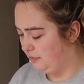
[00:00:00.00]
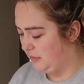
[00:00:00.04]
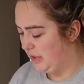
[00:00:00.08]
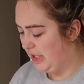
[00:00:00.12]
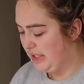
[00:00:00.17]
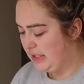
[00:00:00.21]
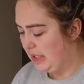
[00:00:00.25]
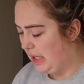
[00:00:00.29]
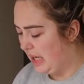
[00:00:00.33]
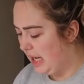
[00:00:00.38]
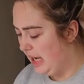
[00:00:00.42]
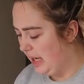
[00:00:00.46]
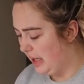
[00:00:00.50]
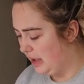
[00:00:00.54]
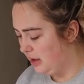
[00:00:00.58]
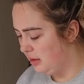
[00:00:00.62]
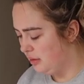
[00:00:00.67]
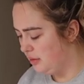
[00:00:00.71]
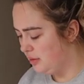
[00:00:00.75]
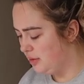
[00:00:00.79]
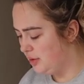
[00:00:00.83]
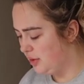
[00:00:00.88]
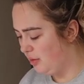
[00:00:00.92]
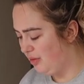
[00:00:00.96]
is
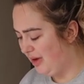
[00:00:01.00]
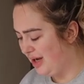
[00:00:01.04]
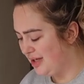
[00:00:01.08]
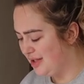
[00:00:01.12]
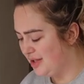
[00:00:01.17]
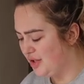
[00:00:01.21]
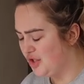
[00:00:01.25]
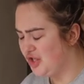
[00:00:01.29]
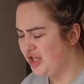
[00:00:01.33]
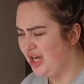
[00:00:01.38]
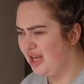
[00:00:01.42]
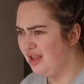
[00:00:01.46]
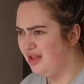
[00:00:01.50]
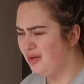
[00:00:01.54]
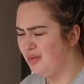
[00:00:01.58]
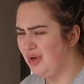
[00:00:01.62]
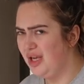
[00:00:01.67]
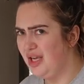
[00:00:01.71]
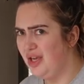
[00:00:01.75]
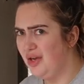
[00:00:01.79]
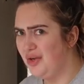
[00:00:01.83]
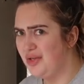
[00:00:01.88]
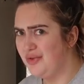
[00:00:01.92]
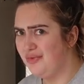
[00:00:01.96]
clean, so where's the sheet that we
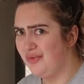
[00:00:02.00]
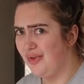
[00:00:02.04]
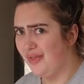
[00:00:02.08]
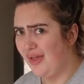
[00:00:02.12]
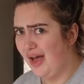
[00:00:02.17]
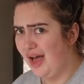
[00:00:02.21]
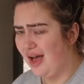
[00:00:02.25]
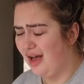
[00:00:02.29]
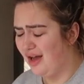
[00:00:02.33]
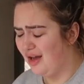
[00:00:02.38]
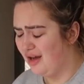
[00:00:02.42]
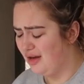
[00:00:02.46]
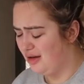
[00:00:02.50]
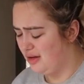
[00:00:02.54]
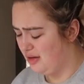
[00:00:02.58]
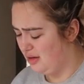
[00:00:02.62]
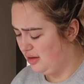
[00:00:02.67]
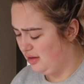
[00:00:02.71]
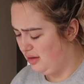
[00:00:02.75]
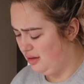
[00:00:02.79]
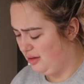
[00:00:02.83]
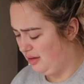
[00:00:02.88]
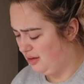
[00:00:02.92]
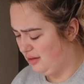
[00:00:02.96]
used for that
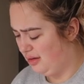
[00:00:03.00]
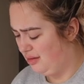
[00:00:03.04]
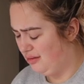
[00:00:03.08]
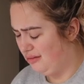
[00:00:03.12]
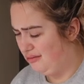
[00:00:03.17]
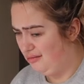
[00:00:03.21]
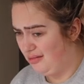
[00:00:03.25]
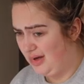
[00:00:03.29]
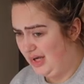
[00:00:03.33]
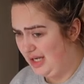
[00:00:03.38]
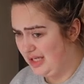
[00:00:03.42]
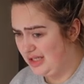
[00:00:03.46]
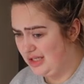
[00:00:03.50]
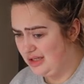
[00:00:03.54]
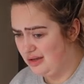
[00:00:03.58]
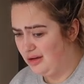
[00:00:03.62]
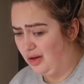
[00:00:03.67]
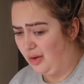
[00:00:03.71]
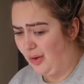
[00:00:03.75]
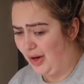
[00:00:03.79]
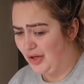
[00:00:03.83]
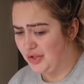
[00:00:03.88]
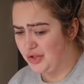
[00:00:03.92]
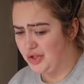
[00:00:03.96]
is
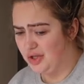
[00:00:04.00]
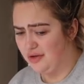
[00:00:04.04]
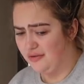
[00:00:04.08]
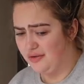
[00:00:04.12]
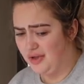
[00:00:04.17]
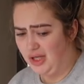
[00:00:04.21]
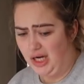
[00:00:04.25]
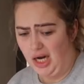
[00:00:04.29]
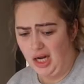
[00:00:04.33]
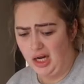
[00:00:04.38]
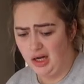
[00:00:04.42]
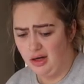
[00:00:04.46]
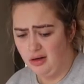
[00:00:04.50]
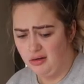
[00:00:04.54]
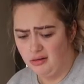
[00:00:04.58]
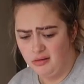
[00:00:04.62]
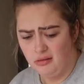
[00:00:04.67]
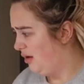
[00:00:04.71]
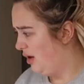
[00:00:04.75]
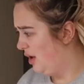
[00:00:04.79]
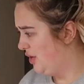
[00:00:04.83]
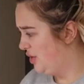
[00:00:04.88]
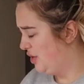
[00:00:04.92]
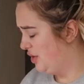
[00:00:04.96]
the question of the day.
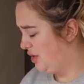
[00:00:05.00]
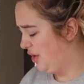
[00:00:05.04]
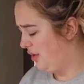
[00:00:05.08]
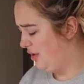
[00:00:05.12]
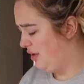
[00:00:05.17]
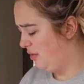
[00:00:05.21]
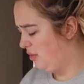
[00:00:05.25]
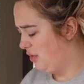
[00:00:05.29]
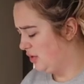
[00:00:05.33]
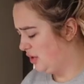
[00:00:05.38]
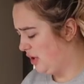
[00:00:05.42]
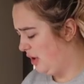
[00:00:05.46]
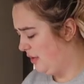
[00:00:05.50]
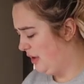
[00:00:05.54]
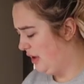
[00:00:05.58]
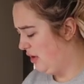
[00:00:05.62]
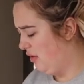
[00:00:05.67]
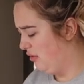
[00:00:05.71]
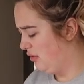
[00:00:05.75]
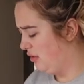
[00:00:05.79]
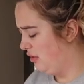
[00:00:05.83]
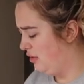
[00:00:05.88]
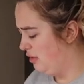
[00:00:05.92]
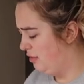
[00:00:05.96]
I just don't know what's going
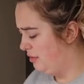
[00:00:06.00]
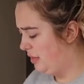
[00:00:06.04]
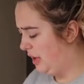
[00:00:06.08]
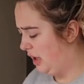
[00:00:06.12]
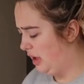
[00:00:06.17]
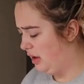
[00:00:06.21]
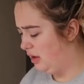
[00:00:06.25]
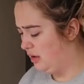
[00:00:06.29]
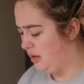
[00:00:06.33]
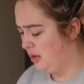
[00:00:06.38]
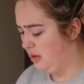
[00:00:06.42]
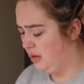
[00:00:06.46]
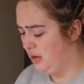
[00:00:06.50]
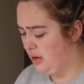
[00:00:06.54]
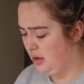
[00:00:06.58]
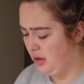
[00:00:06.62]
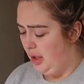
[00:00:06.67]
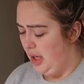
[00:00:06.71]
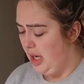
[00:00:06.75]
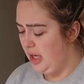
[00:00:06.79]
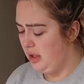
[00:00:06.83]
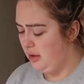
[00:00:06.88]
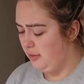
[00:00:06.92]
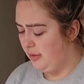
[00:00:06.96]
on, but
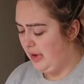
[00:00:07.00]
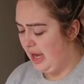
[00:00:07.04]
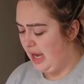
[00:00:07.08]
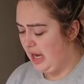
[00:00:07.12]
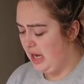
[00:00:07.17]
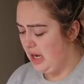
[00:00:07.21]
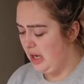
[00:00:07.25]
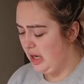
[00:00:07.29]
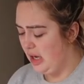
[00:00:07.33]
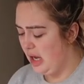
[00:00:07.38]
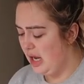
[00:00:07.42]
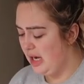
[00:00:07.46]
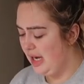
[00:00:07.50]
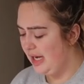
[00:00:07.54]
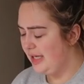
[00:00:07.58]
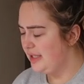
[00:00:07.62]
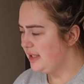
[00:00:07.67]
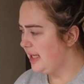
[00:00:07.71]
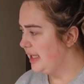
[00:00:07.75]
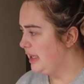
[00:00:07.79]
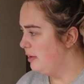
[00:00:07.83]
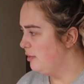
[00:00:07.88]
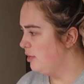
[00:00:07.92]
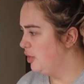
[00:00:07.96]
either way, at
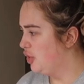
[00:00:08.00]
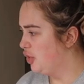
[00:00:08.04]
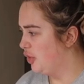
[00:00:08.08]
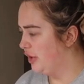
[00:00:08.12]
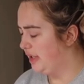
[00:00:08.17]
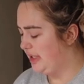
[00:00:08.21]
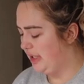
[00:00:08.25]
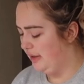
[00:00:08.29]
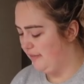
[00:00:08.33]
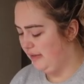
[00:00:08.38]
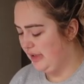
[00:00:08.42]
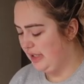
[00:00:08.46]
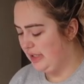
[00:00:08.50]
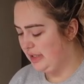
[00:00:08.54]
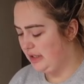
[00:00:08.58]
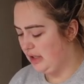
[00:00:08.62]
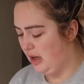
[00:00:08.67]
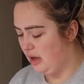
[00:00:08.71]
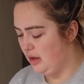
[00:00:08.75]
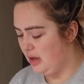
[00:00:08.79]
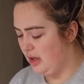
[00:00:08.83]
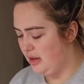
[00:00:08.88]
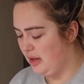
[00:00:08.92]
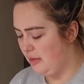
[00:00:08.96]
least like the majority of it is
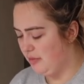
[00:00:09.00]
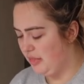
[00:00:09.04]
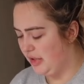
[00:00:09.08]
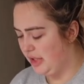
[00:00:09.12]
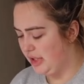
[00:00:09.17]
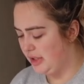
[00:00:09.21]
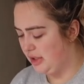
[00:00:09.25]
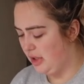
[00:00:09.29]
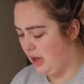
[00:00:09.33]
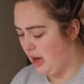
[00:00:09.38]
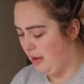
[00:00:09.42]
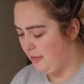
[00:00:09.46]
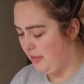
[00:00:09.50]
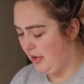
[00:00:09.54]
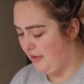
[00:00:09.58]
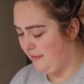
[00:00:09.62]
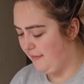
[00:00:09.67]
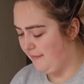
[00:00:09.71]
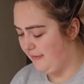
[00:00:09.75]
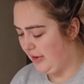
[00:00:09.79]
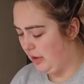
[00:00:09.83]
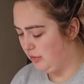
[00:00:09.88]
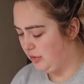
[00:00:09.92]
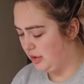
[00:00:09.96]
done, and then by the time
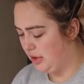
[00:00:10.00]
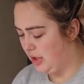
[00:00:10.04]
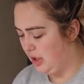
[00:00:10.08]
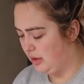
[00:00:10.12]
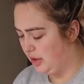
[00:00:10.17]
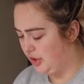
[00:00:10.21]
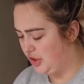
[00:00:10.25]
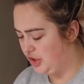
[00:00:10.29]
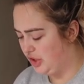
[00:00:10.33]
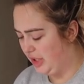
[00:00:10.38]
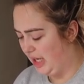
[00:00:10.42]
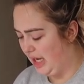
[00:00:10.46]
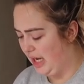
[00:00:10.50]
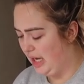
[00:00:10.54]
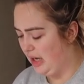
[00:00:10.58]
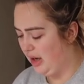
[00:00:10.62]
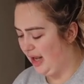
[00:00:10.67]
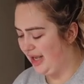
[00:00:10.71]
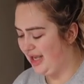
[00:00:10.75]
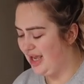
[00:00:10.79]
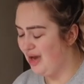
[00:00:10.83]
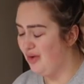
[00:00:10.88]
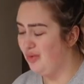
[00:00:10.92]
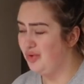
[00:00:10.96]
I've found another sheet,
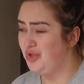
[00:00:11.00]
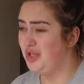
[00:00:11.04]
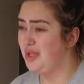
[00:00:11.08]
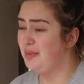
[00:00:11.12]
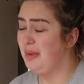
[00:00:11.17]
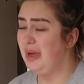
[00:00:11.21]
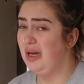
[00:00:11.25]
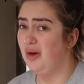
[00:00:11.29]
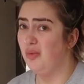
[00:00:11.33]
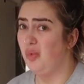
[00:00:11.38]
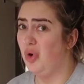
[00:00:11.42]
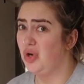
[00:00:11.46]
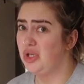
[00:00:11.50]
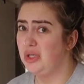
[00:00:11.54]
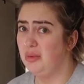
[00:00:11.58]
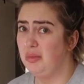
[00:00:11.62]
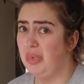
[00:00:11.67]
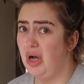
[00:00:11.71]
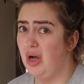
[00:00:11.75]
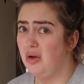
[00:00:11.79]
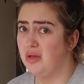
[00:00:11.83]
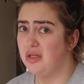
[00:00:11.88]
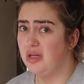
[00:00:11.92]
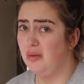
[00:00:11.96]
like, it will just be in a washing
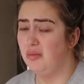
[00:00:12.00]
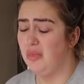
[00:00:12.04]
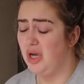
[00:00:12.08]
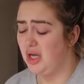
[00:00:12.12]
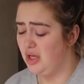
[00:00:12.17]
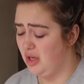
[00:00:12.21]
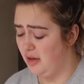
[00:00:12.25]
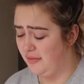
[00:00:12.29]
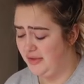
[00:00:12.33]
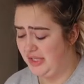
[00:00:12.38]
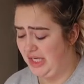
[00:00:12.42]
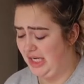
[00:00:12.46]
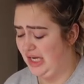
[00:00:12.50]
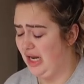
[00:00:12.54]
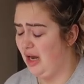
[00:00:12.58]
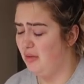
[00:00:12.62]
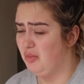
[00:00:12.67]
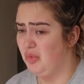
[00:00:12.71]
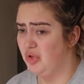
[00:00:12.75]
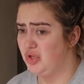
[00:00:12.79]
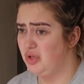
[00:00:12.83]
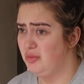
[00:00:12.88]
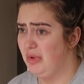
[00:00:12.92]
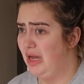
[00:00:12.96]
pile somewhere. You've seen how
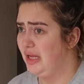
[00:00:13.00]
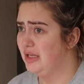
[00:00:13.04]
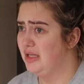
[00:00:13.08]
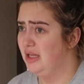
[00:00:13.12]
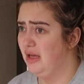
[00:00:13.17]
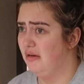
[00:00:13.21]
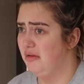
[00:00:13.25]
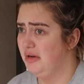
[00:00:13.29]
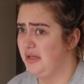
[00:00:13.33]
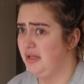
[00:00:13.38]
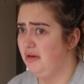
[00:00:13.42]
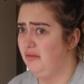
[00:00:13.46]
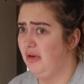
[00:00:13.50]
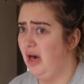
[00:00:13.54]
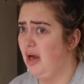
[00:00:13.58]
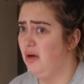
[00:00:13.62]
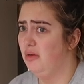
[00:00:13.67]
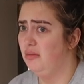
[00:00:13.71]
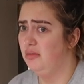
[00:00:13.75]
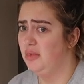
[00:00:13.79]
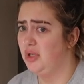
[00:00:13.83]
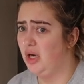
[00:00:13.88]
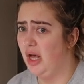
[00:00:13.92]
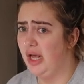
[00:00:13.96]
much mess there is
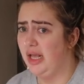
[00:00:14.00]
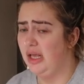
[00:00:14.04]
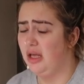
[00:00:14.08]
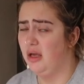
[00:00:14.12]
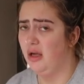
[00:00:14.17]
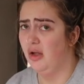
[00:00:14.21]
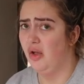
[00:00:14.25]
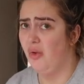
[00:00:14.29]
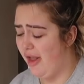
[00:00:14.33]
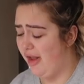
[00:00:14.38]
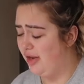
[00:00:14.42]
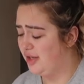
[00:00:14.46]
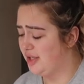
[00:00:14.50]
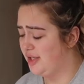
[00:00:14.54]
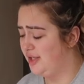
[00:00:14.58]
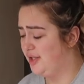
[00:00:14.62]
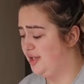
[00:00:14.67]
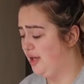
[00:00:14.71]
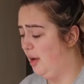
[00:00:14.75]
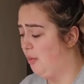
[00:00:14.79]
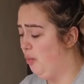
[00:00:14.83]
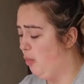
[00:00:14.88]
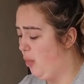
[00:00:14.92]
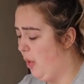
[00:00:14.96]
around, like, it's
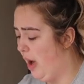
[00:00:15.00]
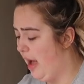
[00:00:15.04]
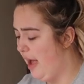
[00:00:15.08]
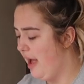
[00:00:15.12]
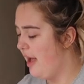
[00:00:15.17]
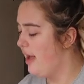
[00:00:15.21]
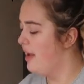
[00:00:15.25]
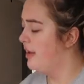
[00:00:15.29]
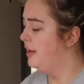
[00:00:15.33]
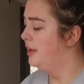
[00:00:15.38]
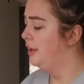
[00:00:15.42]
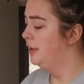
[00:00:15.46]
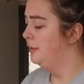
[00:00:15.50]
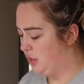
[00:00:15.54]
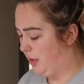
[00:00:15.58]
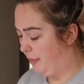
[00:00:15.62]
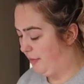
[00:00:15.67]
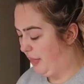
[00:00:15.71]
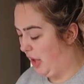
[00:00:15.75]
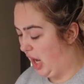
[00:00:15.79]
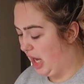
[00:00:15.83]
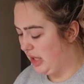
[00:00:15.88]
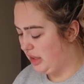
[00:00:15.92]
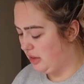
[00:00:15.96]
somewhere. So,
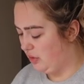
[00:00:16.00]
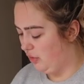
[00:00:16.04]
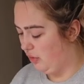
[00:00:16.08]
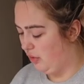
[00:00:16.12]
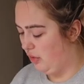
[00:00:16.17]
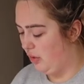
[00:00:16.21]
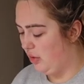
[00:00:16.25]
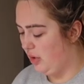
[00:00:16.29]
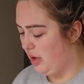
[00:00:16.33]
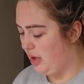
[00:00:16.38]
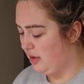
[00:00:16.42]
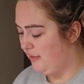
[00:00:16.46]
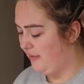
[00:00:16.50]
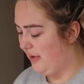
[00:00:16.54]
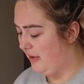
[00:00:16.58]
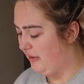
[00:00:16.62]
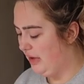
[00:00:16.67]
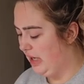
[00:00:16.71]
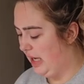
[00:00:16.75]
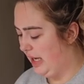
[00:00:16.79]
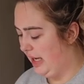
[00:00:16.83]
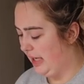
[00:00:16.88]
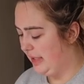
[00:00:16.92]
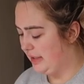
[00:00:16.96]
but I thought at the
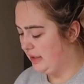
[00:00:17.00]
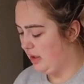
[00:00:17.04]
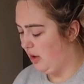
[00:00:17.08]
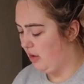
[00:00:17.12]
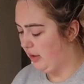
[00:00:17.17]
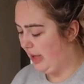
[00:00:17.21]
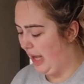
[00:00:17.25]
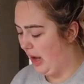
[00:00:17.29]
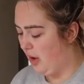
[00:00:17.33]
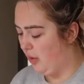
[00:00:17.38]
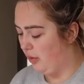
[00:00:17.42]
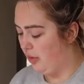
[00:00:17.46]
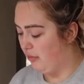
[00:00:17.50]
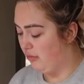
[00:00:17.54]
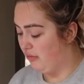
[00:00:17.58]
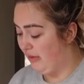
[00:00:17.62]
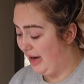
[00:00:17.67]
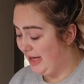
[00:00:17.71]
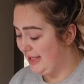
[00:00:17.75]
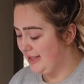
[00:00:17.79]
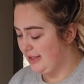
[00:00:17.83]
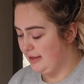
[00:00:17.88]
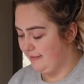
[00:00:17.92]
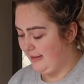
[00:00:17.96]
very least I'll get all the
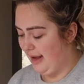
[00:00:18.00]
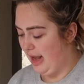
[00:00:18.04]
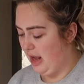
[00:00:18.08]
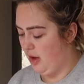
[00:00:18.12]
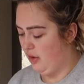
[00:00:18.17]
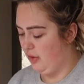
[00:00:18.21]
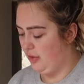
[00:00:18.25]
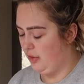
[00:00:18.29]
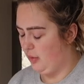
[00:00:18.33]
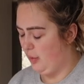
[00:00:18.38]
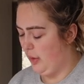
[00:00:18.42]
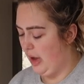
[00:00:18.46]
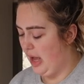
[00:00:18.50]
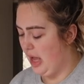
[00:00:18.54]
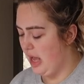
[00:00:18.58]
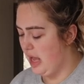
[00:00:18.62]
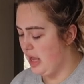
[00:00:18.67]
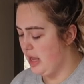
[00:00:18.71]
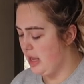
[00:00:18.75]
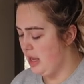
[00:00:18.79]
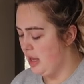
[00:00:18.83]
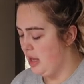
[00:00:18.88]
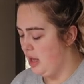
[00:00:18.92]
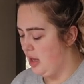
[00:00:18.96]
rest of it out of the
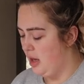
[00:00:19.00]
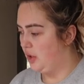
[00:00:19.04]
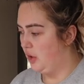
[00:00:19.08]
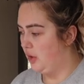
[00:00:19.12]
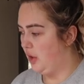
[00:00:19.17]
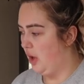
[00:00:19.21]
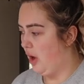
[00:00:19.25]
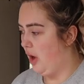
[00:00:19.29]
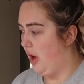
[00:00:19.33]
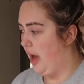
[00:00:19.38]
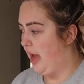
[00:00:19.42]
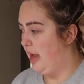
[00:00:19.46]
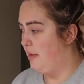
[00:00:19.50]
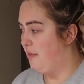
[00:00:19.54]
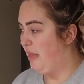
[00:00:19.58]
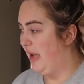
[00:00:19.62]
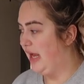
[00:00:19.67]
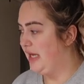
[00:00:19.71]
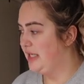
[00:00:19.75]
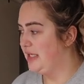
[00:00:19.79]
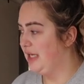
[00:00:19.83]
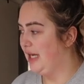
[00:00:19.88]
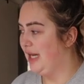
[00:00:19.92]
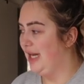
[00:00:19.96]
way so that I
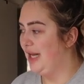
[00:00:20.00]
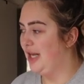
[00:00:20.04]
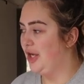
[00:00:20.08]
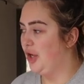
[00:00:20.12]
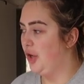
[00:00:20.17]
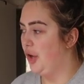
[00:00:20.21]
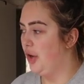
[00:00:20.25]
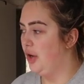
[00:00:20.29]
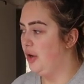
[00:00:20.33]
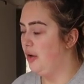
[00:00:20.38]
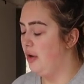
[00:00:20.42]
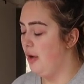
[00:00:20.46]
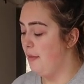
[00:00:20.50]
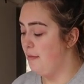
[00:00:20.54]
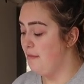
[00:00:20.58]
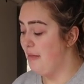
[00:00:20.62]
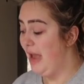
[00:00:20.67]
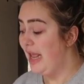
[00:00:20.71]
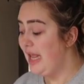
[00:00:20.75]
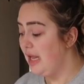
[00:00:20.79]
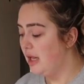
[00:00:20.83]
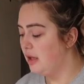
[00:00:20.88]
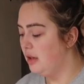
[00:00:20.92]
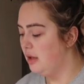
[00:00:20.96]
basically can
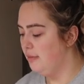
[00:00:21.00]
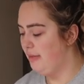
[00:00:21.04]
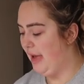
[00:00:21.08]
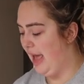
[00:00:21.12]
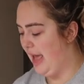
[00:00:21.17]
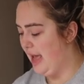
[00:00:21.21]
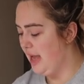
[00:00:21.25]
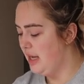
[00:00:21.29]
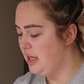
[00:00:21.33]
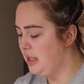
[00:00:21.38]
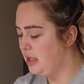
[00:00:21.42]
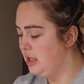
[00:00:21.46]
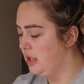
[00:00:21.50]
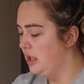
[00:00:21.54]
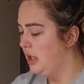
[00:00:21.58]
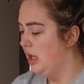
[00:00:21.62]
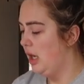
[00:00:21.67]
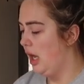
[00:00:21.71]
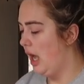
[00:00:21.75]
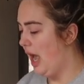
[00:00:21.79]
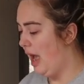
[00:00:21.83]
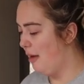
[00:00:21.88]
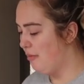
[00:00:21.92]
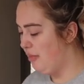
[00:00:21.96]
make the bed
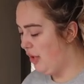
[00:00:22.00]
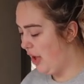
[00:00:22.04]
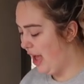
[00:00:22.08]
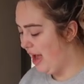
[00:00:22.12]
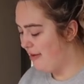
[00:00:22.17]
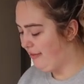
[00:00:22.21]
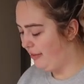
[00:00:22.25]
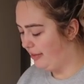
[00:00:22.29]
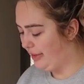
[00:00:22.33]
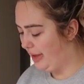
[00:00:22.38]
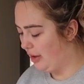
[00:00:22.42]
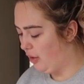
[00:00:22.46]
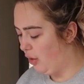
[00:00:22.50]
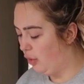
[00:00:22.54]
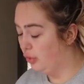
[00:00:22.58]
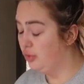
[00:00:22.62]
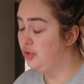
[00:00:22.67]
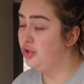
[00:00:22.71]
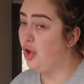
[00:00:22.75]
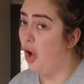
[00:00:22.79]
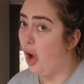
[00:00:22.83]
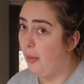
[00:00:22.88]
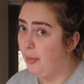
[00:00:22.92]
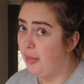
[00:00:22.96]
and put everything
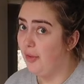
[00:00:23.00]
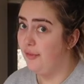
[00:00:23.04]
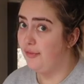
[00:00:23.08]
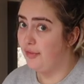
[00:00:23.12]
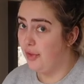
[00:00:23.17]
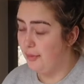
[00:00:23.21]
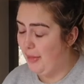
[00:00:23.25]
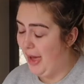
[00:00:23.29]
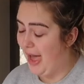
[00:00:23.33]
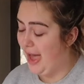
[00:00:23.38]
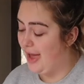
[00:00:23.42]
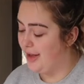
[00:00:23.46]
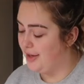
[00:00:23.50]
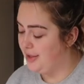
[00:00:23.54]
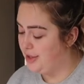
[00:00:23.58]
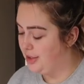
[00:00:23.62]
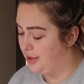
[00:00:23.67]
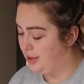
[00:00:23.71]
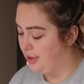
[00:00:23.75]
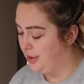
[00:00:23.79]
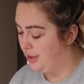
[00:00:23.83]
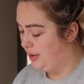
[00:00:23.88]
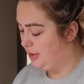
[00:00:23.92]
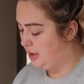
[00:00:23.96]
on top of the bed
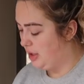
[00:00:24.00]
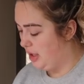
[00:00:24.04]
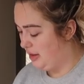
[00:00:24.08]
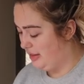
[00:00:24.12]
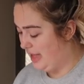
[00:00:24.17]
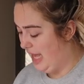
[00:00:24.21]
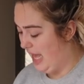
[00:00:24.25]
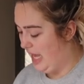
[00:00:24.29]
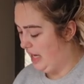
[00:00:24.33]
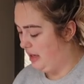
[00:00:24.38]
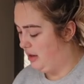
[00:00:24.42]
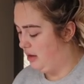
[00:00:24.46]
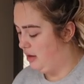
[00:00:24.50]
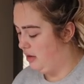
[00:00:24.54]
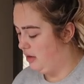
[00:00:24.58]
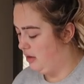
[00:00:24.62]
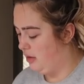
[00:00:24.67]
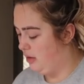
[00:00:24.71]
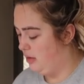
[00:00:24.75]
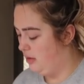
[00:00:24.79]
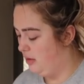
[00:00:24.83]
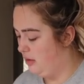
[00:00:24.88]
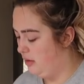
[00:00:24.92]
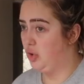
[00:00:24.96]
to then
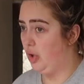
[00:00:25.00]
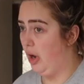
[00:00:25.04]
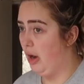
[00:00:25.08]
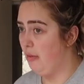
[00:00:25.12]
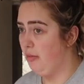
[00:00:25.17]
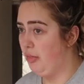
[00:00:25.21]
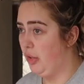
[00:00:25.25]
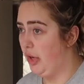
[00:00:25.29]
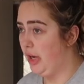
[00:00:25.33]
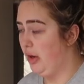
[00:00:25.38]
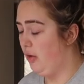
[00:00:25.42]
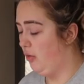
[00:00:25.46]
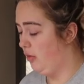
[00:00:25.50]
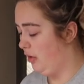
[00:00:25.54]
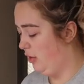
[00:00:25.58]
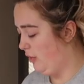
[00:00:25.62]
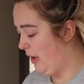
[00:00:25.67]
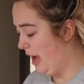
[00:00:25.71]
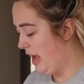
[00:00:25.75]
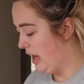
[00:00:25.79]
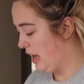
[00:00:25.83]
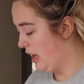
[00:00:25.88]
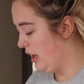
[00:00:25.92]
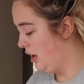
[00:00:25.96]
try and put it all
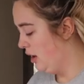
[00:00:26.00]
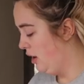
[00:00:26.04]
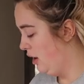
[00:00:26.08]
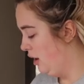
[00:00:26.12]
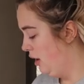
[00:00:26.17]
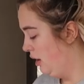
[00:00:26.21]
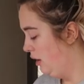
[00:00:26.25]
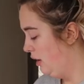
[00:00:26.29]
away.